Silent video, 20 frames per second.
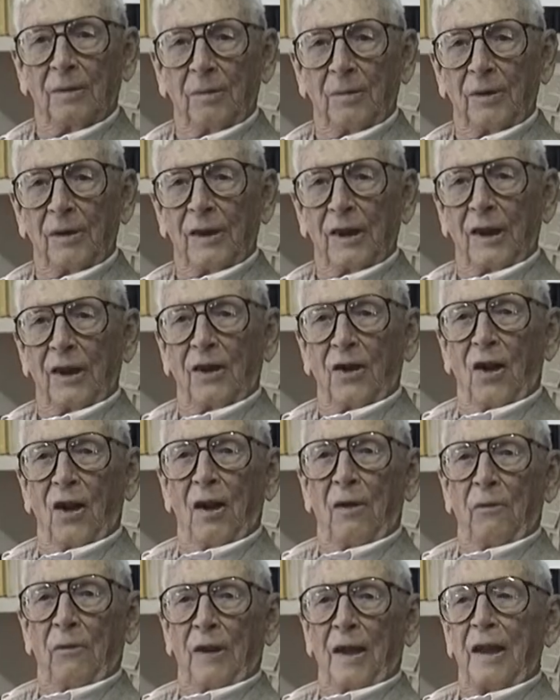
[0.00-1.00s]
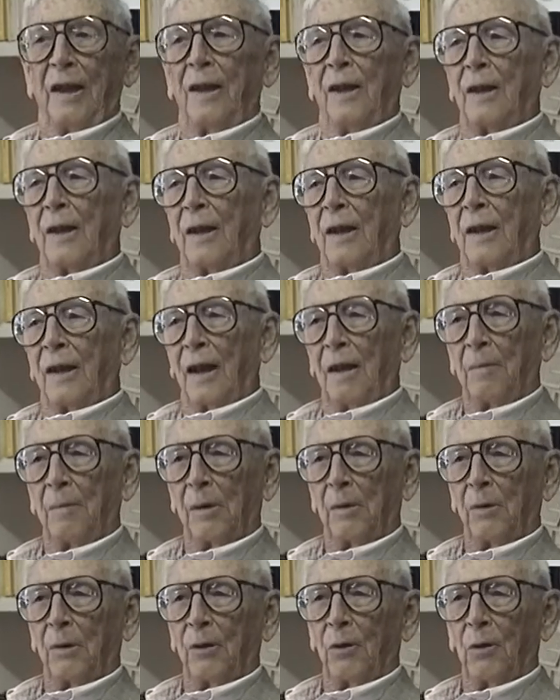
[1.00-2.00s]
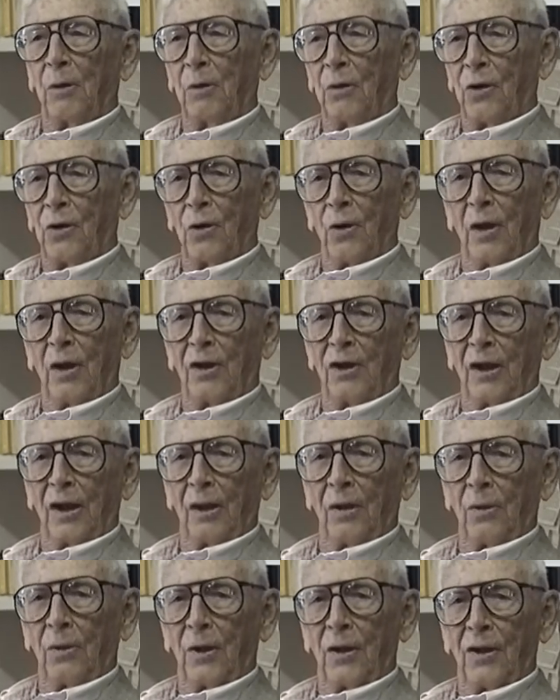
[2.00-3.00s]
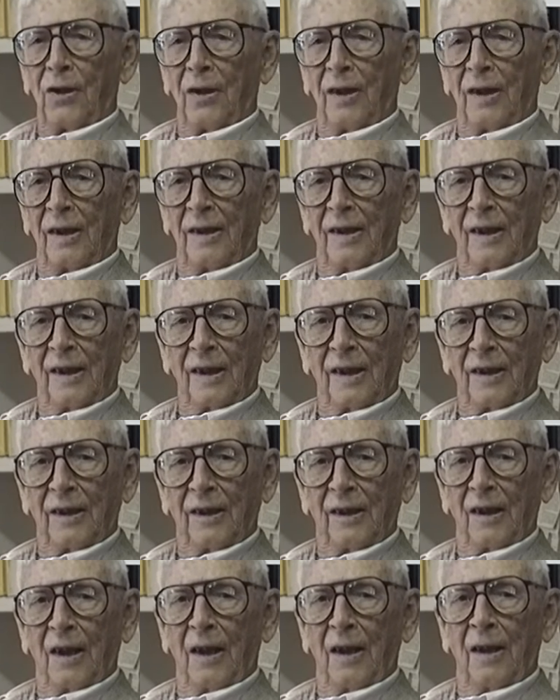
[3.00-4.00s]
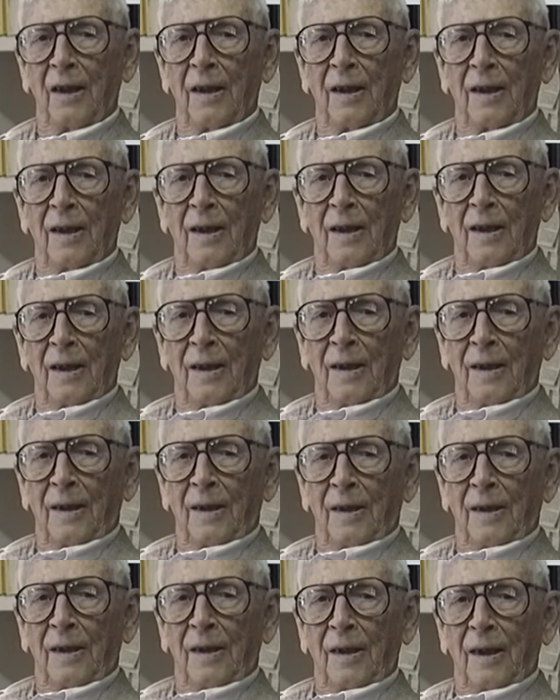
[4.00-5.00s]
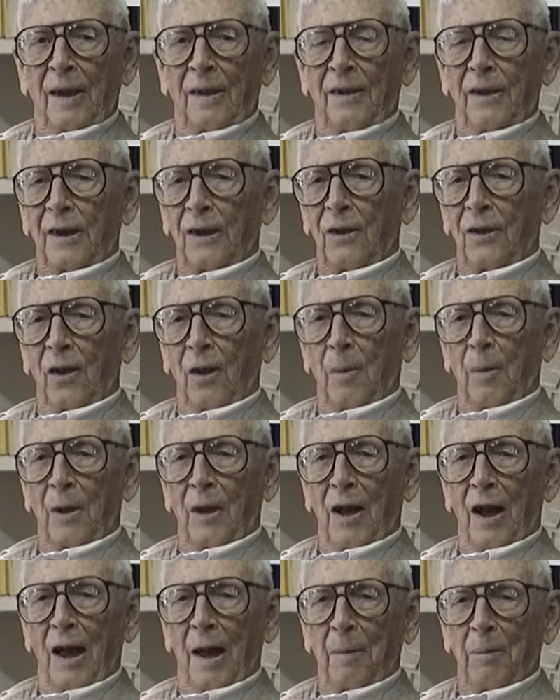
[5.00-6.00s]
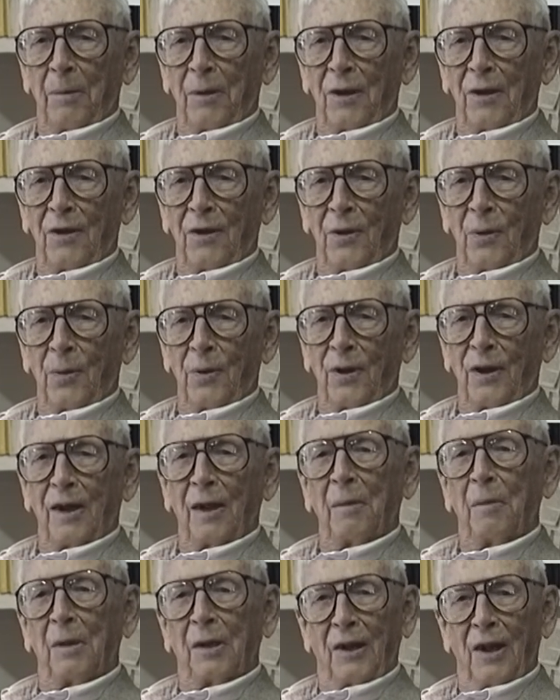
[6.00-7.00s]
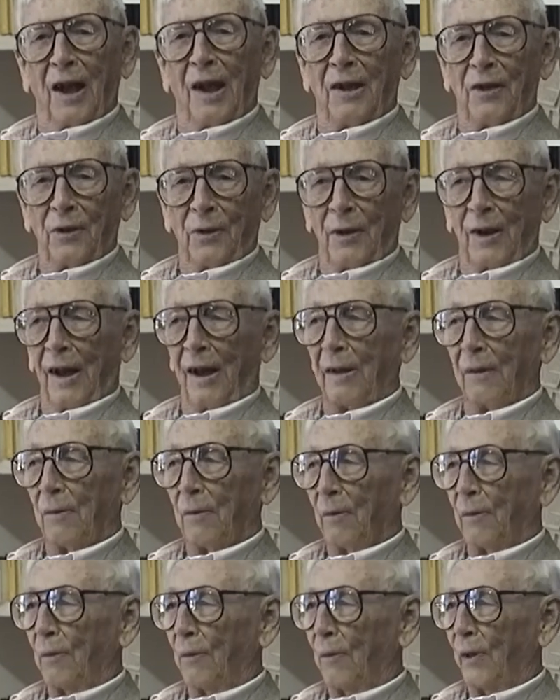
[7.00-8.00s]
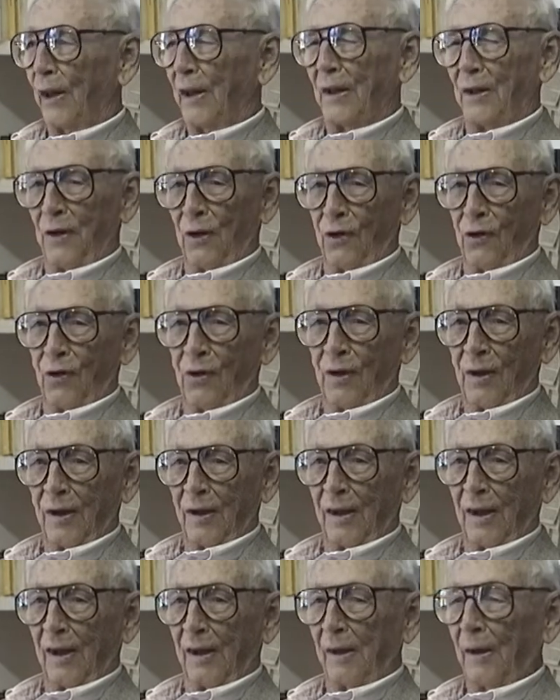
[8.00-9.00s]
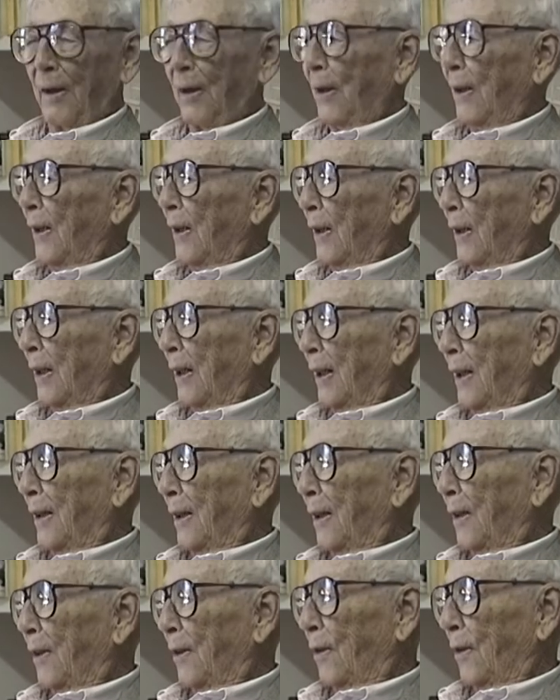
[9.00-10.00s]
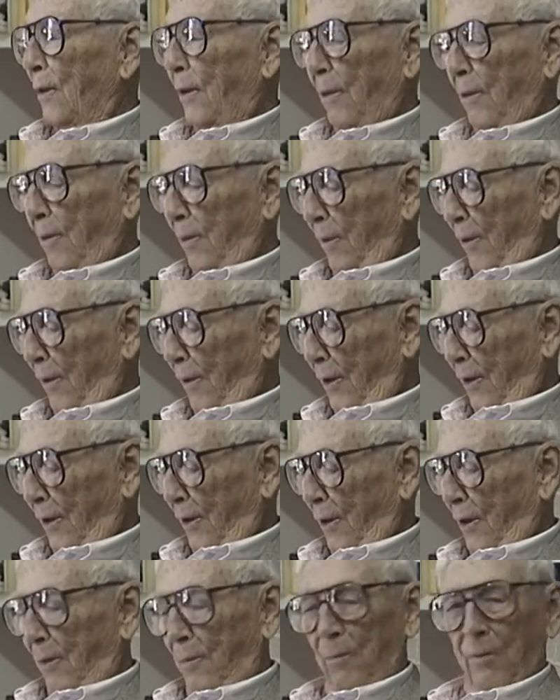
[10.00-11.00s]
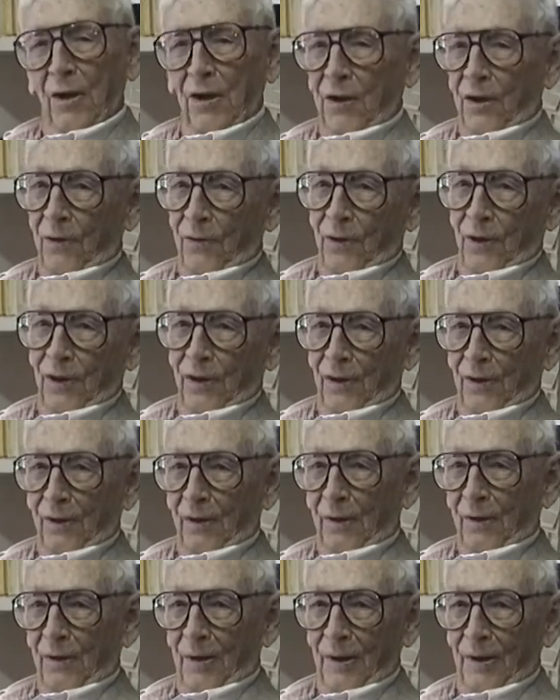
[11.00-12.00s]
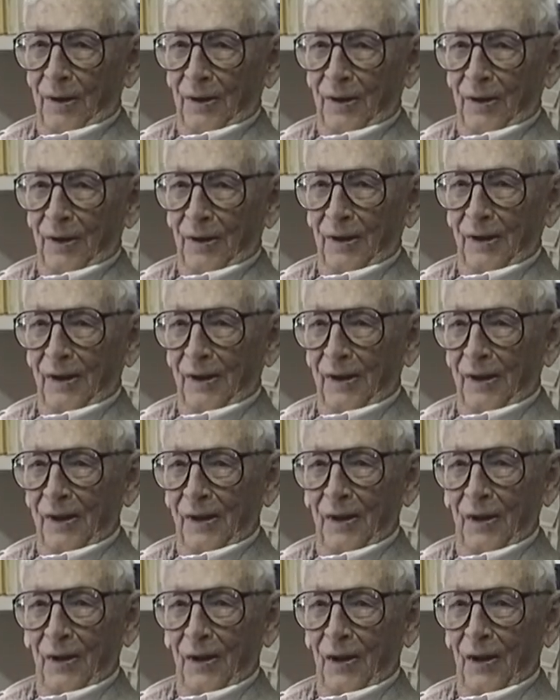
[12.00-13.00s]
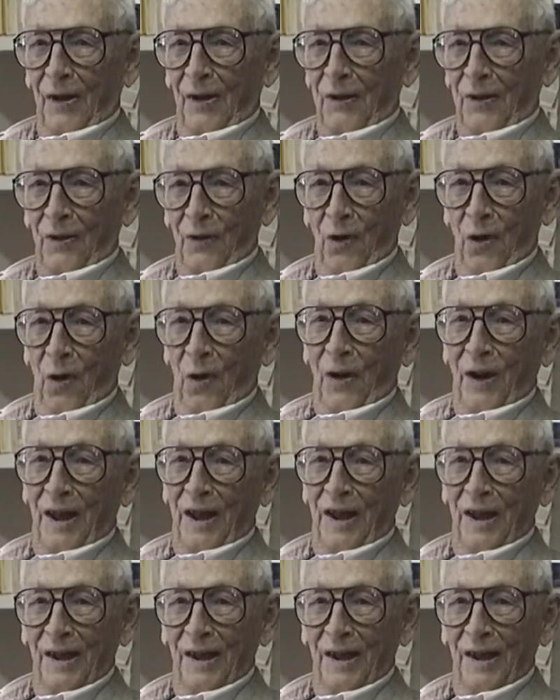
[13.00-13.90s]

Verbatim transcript: with their coffee. I remember old George Eldridge, and I think uh, I think Norman Hopkins was there, but guys with that vintage and th this mischievous little uh, Dory